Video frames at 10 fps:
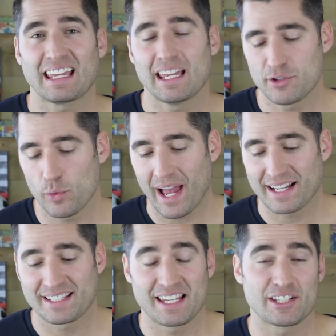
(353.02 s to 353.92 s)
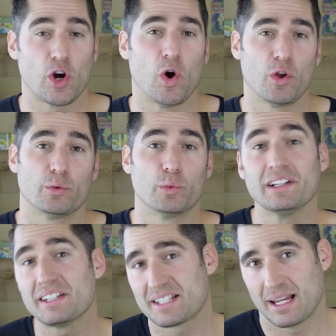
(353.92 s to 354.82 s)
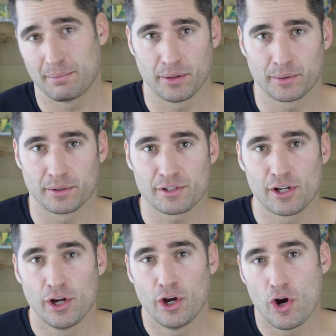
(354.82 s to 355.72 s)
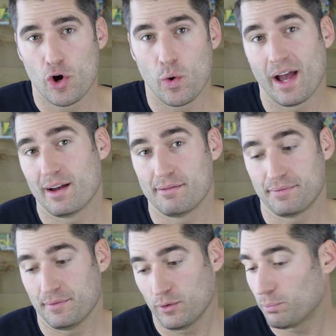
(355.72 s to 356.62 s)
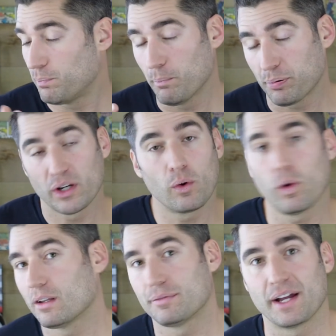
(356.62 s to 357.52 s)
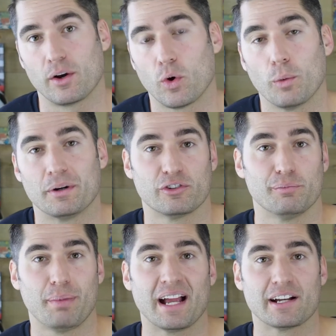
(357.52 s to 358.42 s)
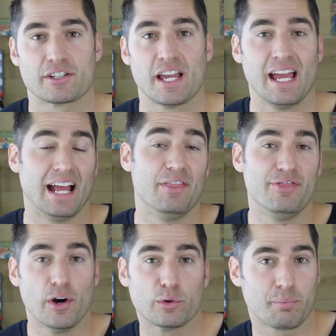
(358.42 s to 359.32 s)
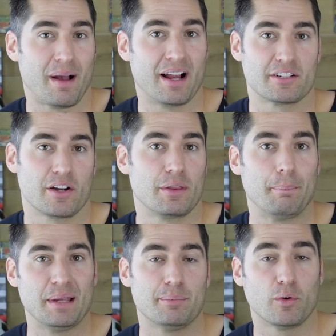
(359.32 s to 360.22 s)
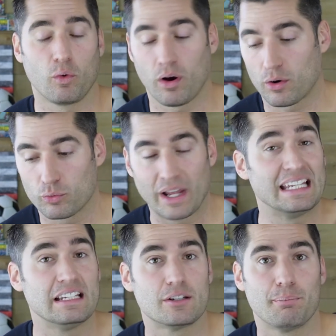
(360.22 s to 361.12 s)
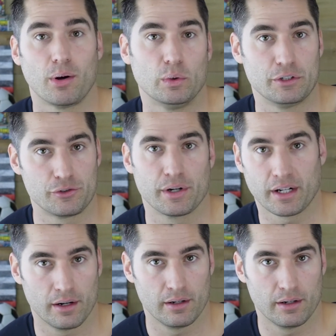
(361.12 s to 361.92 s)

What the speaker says: gives you access to all the real estate brokers who have pre-qualified a whole bunch of buyers, and those buyers are the people who are ready to pull the trigger.